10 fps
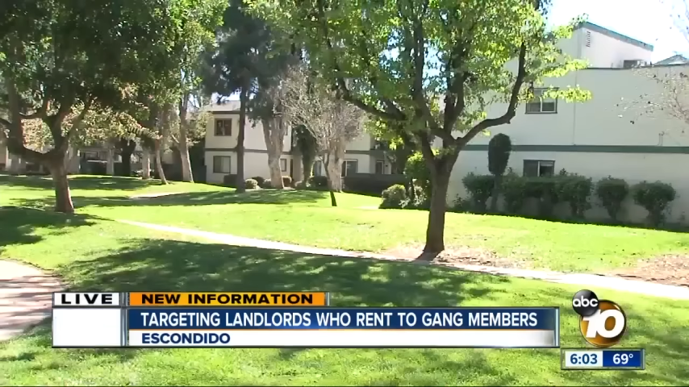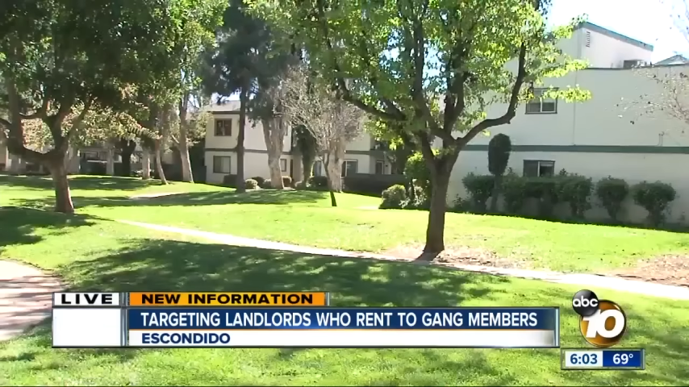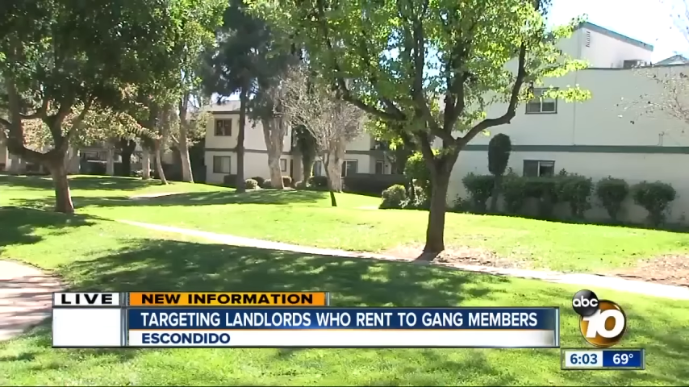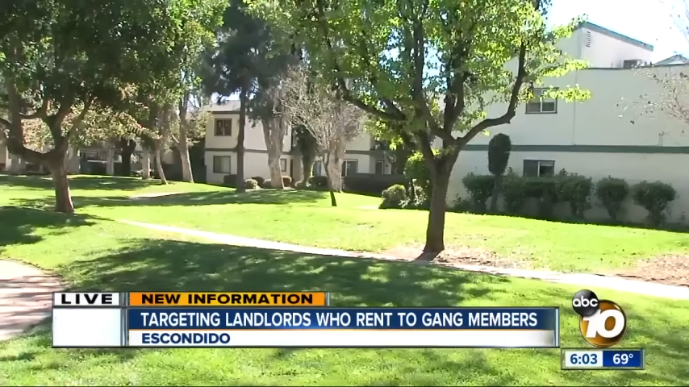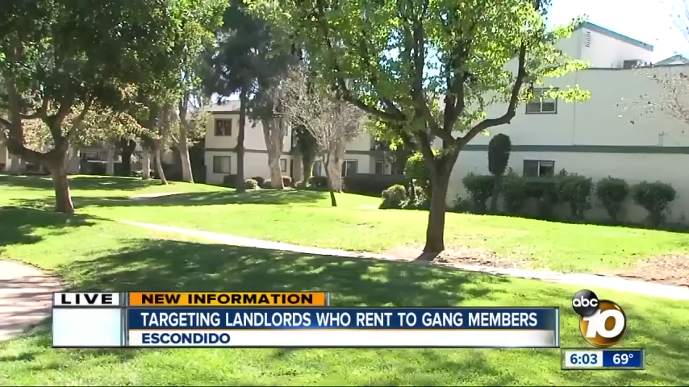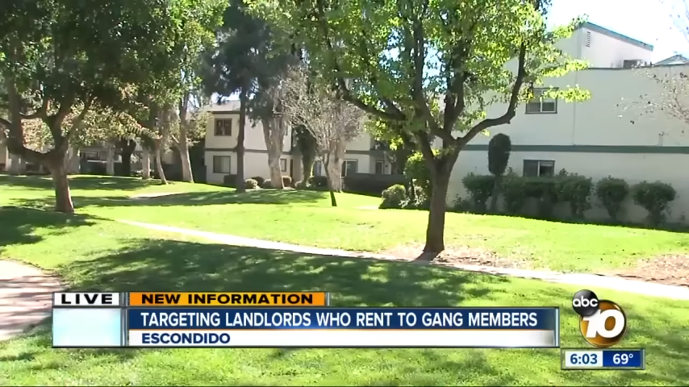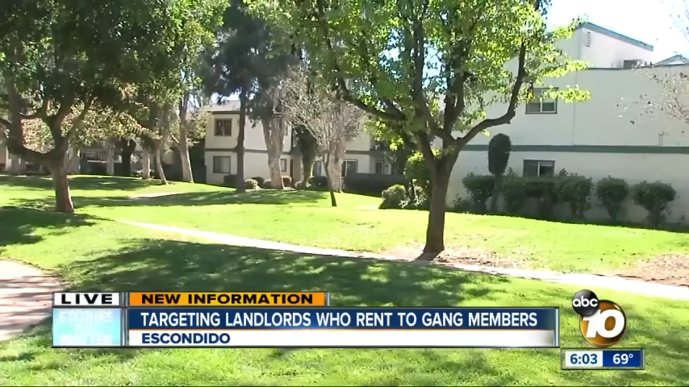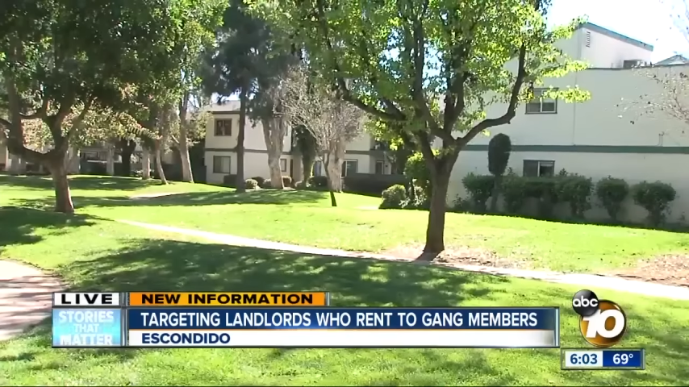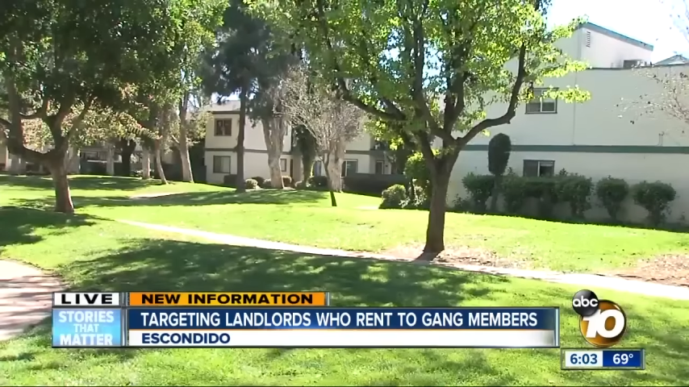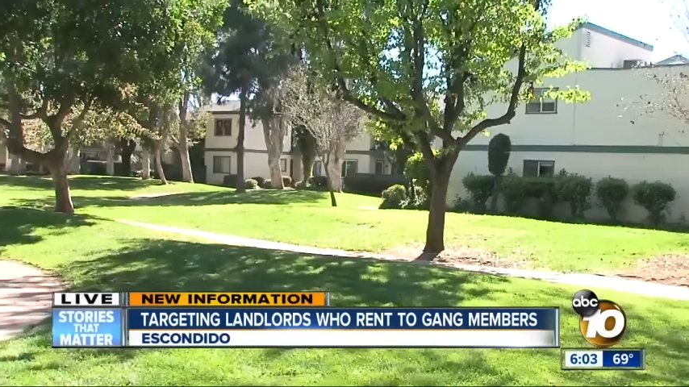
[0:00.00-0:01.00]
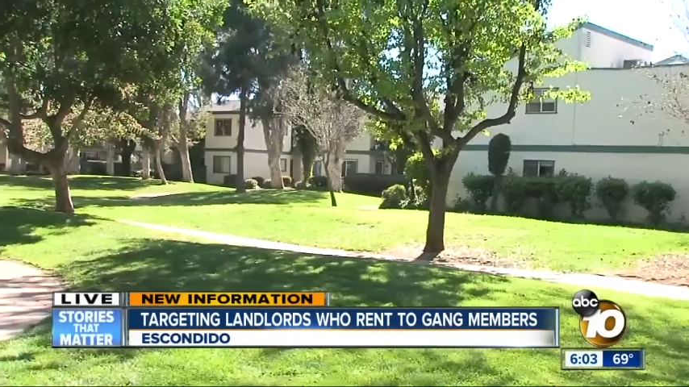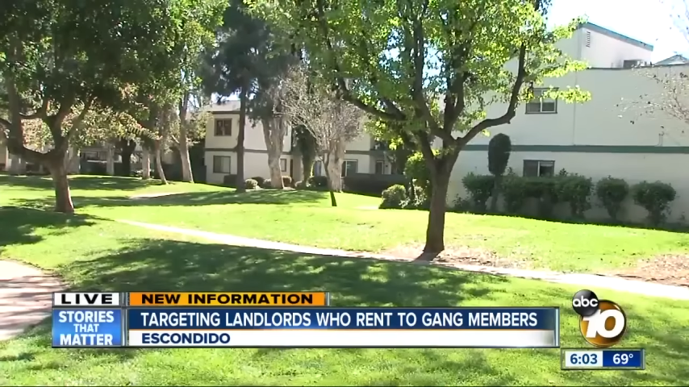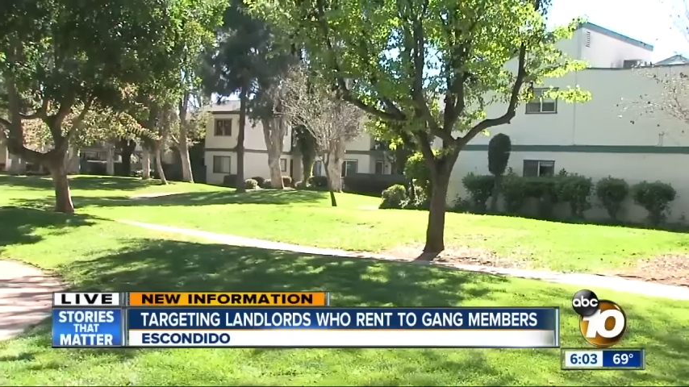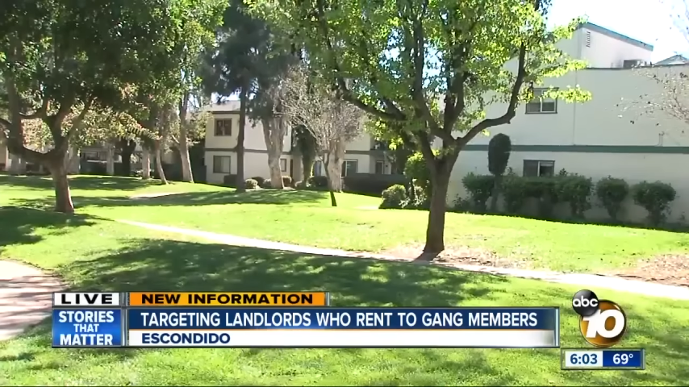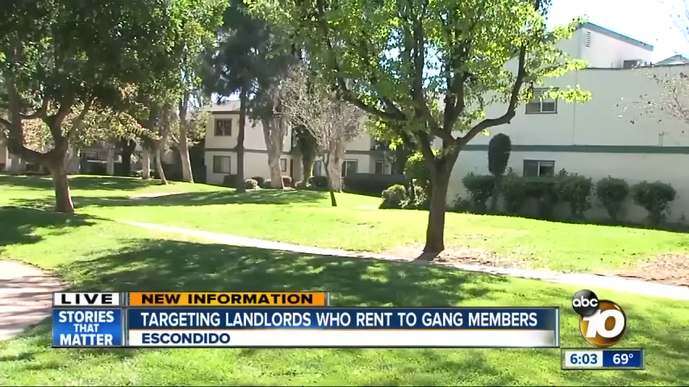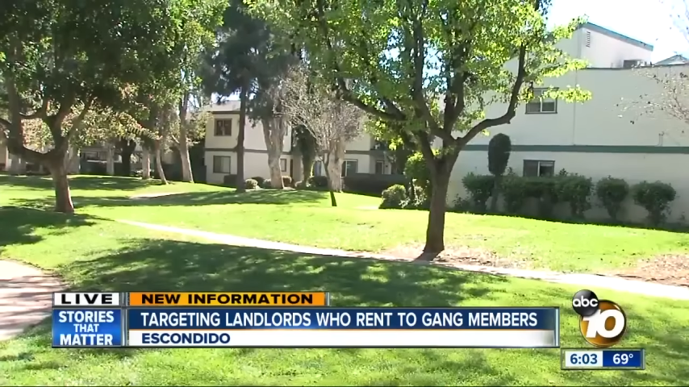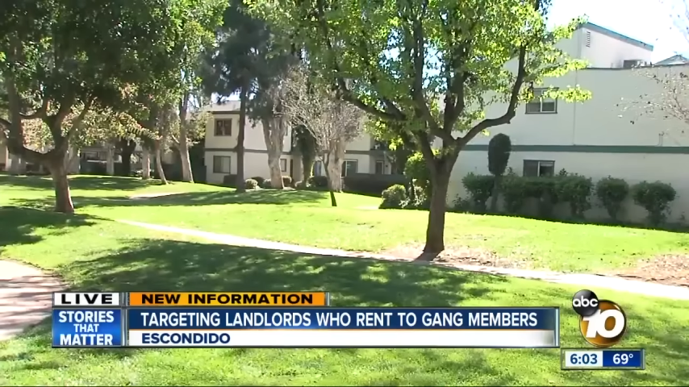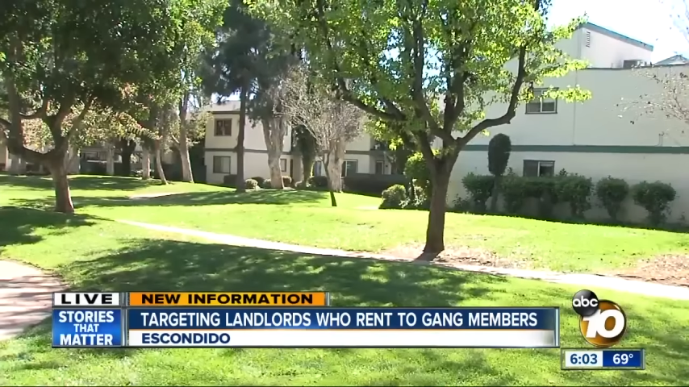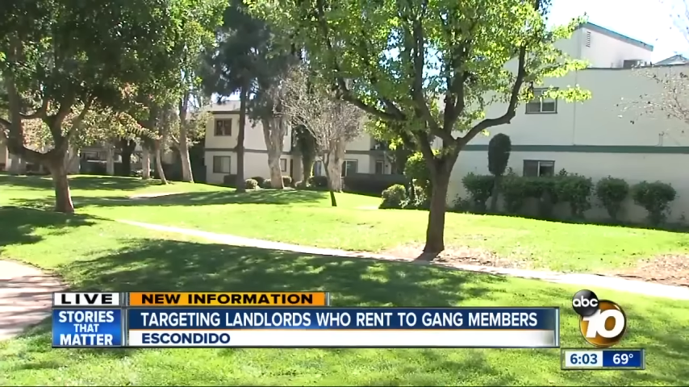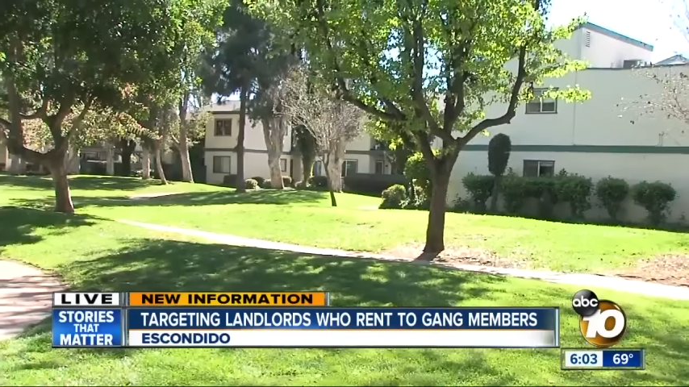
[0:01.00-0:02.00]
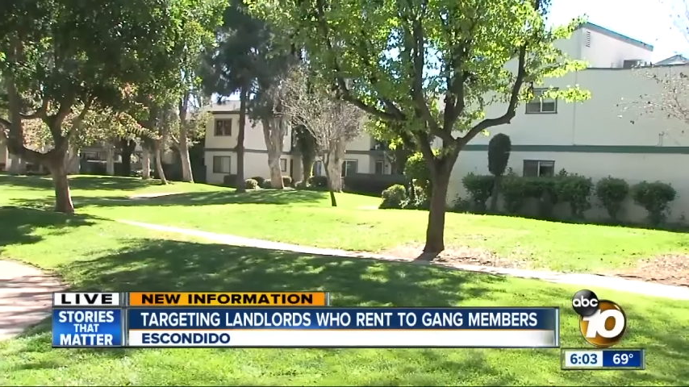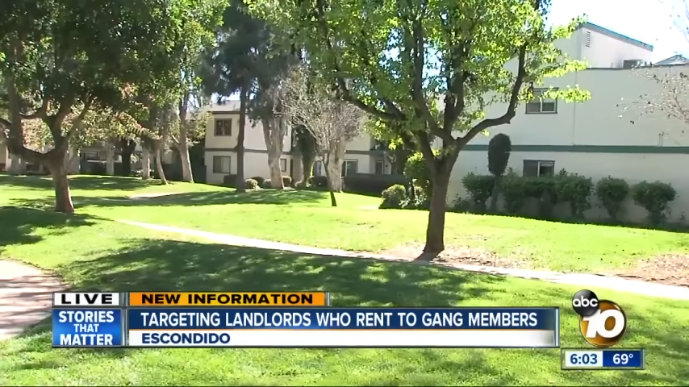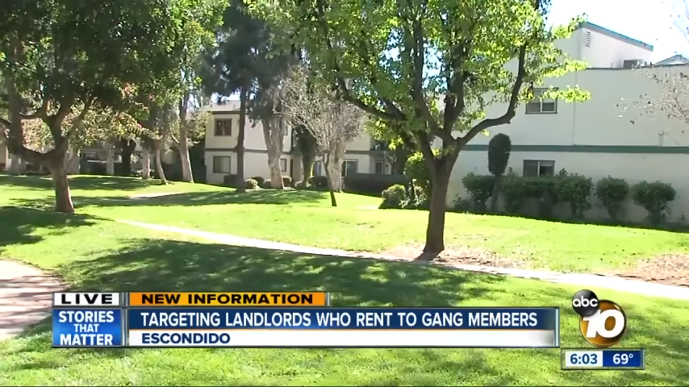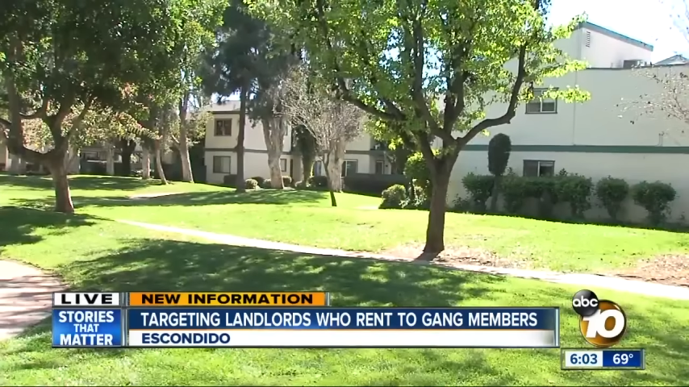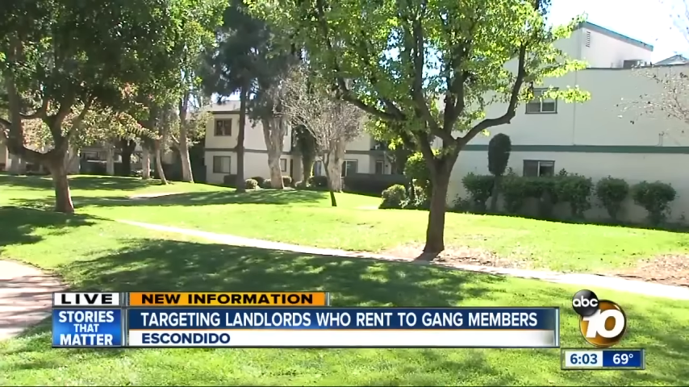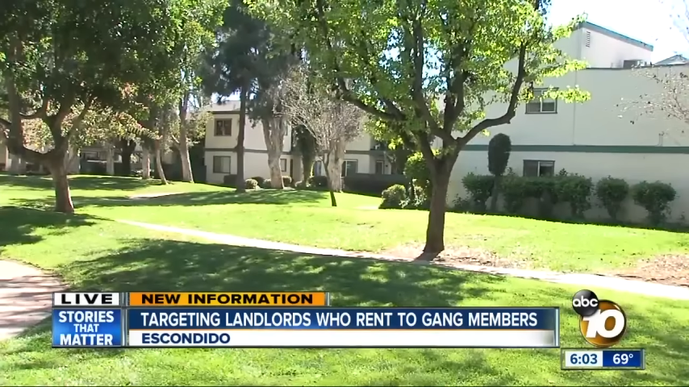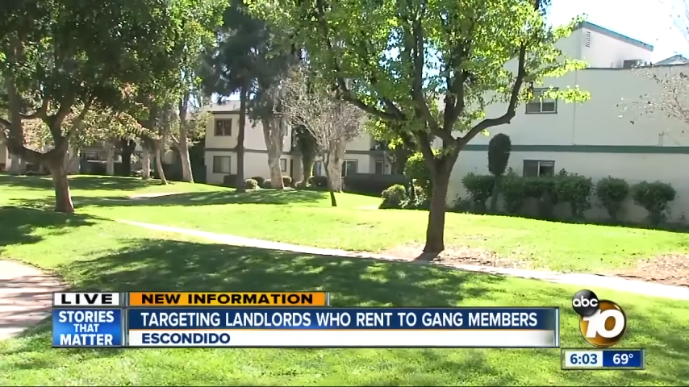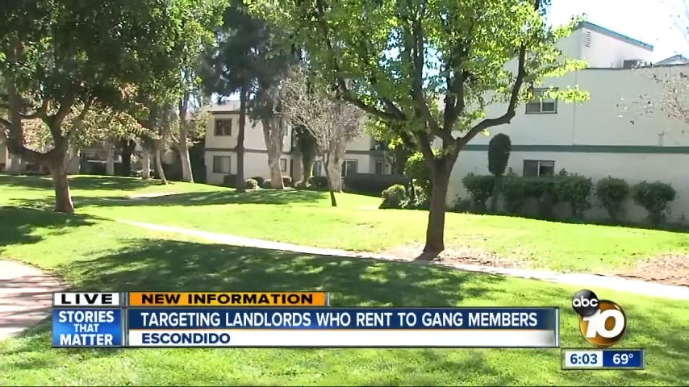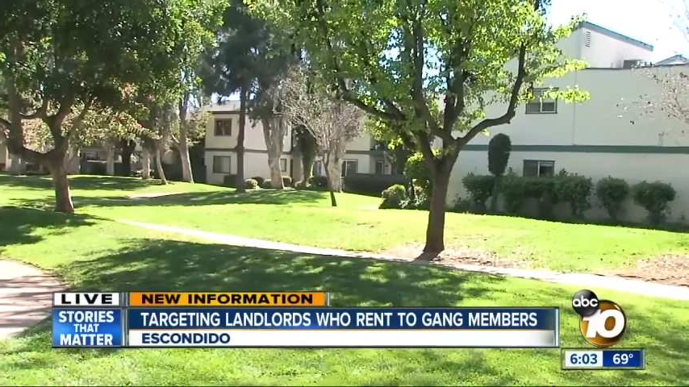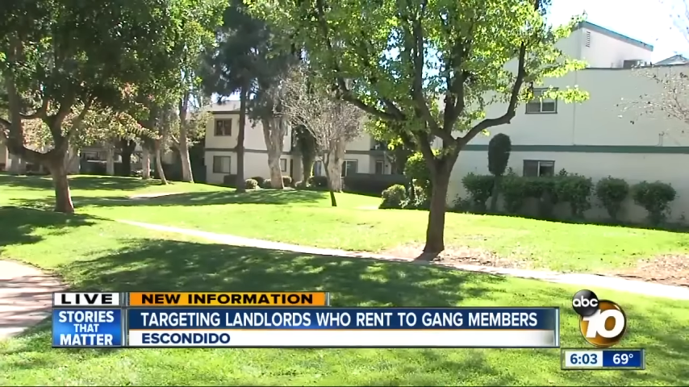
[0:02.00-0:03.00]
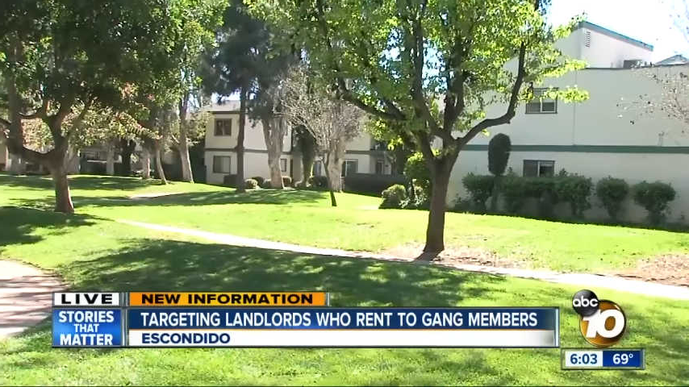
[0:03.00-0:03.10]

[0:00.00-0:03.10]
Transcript: No face is visible, so there are no lips to read.